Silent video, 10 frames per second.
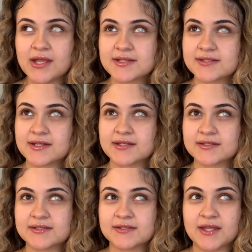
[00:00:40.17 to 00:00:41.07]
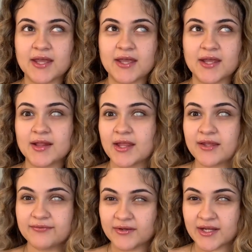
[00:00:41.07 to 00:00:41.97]
since they like
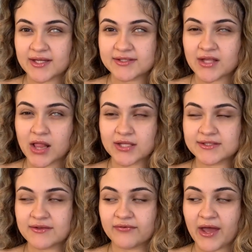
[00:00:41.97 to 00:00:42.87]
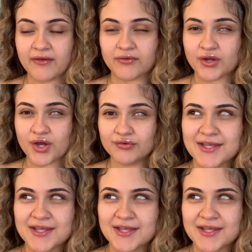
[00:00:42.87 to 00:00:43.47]
finessed all of C5, you know?